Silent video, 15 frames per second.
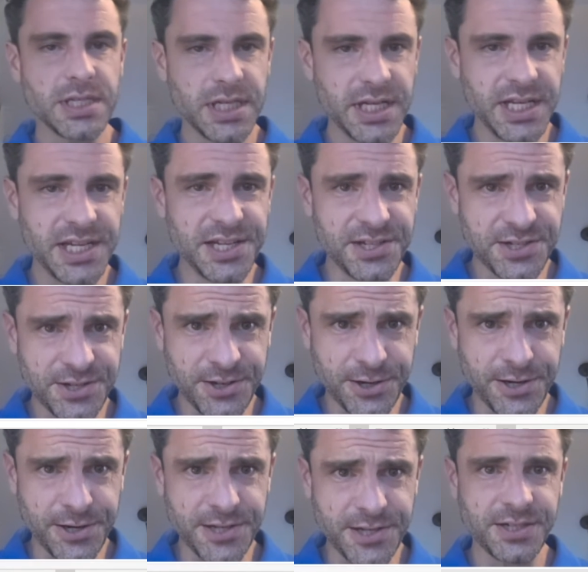
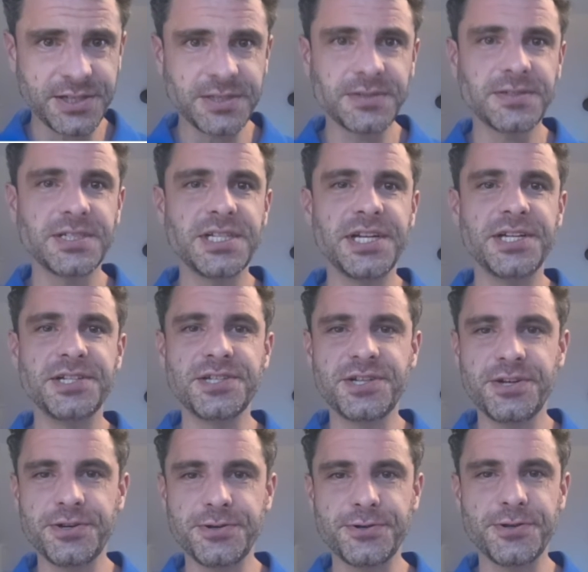insert
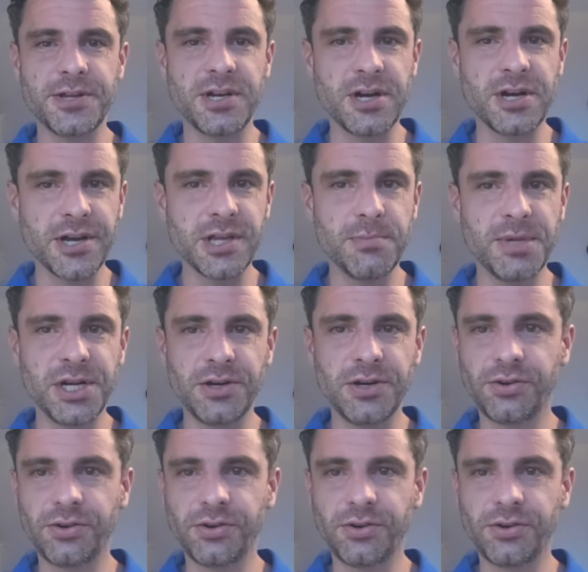into the document.